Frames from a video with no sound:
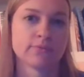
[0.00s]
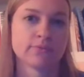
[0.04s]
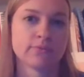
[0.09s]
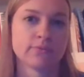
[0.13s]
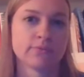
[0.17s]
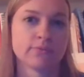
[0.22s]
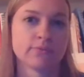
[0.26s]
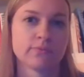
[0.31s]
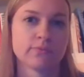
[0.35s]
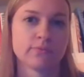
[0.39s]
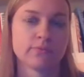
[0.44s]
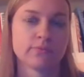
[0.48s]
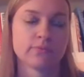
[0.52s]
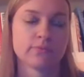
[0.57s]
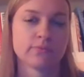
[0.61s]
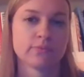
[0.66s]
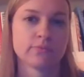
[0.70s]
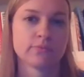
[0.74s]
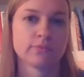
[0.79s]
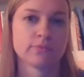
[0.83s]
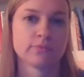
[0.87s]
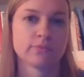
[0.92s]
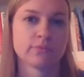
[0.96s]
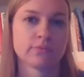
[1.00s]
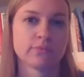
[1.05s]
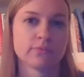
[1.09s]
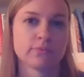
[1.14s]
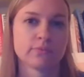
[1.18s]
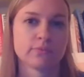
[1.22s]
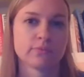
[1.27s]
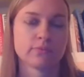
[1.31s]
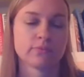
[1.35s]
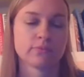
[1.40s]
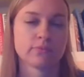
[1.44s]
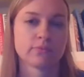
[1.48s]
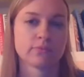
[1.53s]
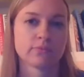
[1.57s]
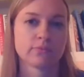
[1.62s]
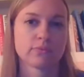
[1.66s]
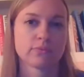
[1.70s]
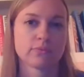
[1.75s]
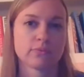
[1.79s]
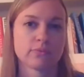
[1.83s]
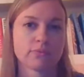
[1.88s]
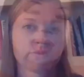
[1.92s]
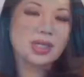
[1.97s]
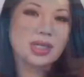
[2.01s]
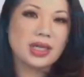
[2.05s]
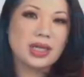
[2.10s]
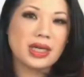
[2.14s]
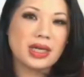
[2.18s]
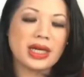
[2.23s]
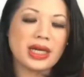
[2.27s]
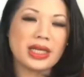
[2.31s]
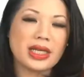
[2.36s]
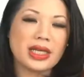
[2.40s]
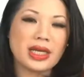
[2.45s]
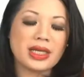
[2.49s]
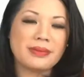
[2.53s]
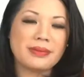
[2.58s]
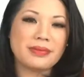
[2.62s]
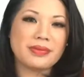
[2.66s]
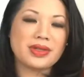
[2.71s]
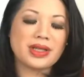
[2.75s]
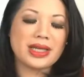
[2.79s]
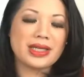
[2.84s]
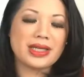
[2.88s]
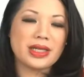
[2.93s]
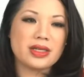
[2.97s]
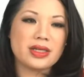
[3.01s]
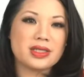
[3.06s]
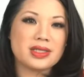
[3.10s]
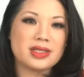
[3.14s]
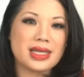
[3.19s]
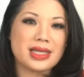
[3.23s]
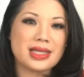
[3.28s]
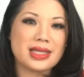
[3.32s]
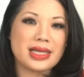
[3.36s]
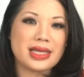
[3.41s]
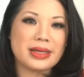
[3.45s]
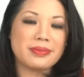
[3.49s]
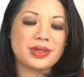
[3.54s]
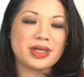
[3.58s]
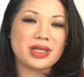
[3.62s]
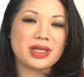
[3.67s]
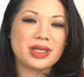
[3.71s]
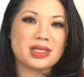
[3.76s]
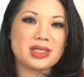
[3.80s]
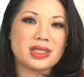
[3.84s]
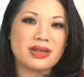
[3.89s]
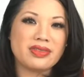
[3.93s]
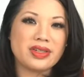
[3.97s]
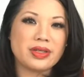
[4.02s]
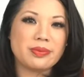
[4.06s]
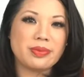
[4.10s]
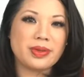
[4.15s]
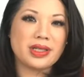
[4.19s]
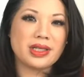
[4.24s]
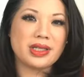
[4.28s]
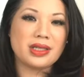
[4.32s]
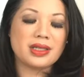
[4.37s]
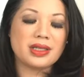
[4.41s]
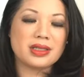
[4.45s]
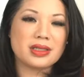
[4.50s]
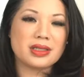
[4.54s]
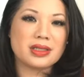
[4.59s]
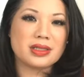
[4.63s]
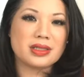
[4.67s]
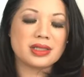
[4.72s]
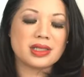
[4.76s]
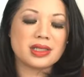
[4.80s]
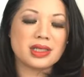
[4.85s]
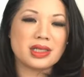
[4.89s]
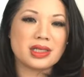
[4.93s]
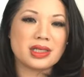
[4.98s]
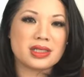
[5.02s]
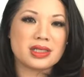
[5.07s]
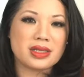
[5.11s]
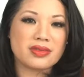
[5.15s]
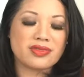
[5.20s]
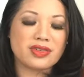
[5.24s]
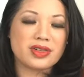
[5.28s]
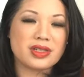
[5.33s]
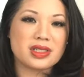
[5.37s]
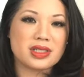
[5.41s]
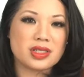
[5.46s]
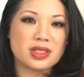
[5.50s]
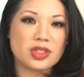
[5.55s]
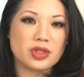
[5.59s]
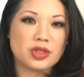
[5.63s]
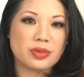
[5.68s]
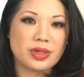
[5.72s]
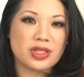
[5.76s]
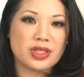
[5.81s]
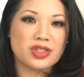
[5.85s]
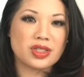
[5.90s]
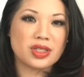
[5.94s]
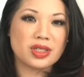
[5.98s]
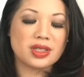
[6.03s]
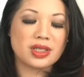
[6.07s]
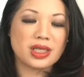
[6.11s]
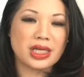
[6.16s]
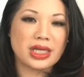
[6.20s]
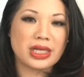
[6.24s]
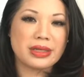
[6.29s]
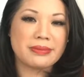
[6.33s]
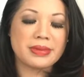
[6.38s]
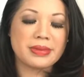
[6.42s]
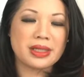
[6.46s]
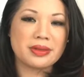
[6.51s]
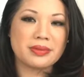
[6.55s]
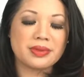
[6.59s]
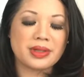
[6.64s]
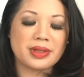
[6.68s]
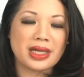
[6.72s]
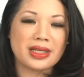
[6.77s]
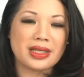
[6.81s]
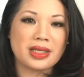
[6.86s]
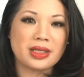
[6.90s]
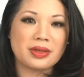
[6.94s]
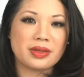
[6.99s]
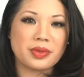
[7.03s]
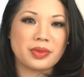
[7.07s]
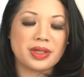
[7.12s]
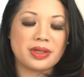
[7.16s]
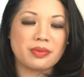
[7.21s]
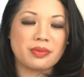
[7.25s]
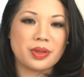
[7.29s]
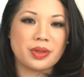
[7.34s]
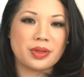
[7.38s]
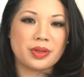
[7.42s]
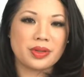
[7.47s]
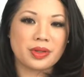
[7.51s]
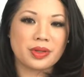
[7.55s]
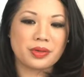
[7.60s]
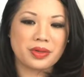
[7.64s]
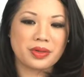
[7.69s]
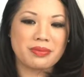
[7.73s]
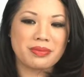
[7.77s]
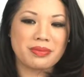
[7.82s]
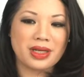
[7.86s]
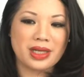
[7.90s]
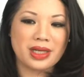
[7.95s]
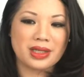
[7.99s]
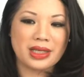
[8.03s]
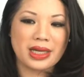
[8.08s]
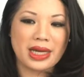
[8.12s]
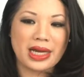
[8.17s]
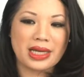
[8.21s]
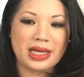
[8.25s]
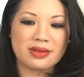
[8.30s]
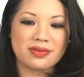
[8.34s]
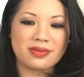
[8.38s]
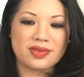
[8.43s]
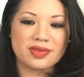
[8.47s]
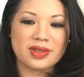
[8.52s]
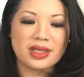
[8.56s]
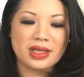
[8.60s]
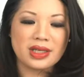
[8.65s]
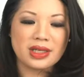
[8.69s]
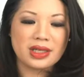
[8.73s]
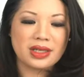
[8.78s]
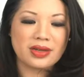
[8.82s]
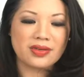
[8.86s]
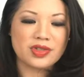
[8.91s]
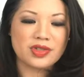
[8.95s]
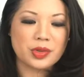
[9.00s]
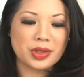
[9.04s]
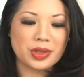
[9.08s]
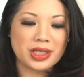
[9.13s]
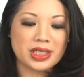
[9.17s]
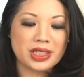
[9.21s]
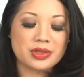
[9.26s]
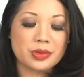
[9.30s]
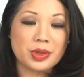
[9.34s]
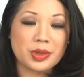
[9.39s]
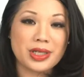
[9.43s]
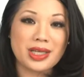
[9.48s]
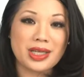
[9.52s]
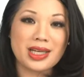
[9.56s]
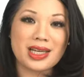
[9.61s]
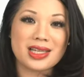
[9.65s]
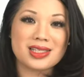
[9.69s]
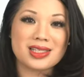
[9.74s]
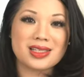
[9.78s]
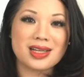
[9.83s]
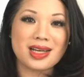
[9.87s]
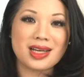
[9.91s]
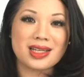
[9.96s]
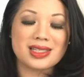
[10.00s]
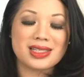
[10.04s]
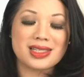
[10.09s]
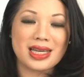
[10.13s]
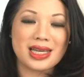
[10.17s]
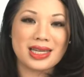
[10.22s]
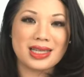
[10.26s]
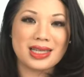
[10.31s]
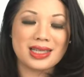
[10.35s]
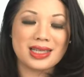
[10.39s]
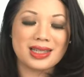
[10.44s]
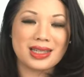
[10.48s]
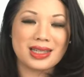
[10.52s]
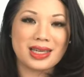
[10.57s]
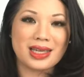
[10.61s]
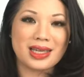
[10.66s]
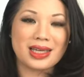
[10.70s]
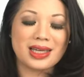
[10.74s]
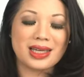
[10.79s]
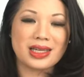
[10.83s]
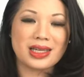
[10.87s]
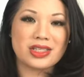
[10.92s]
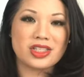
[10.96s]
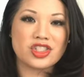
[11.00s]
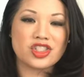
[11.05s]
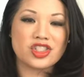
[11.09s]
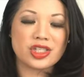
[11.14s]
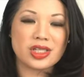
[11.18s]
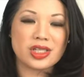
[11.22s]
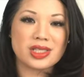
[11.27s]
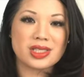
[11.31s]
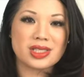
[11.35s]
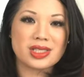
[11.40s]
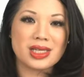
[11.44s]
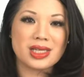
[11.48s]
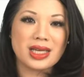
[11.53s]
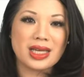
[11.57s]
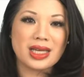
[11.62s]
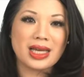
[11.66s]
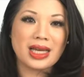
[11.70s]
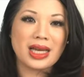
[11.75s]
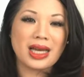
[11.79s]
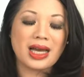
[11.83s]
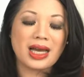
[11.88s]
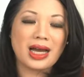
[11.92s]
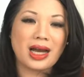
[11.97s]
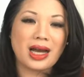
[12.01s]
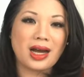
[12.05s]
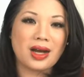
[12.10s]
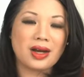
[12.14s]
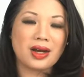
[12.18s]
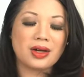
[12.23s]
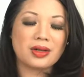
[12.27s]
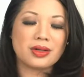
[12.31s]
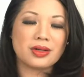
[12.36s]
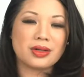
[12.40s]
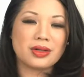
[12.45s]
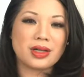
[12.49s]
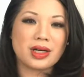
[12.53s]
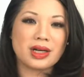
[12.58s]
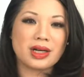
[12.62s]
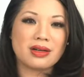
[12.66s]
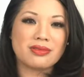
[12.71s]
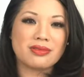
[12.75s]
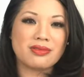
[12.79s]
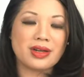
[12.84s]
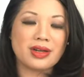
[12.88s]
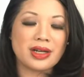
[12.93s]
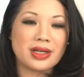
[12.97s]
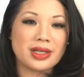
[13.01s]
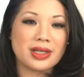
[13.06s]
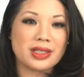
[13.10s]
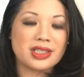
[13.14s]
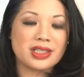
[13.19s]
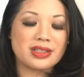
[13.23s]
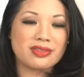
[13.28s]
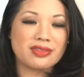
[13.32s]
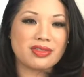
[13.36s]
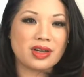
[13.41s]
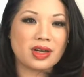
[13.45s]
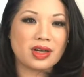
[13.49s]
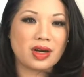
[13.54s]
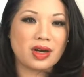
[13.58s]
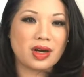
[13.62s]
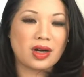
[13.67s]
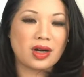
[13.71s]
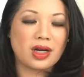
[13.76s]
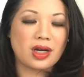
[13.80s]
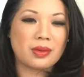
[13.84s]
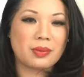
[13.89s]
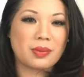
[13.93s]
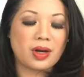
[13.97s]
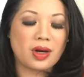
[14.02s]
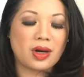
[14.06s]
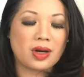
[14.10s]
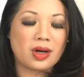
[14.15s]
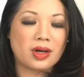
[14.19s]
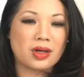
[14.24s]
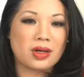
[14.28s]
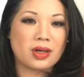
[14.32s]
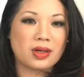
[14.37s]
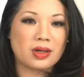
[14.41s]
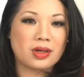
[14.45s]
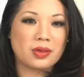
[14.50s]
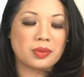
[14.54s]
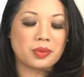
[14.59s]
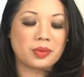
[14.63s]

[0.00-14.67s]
yeah, I think that's true. And I'm glad that you say that because everybody is in a different situation. I mean, I think we, we're in agreement on that. If, if 2020 has taught us anything, it's just how uh, very different um, all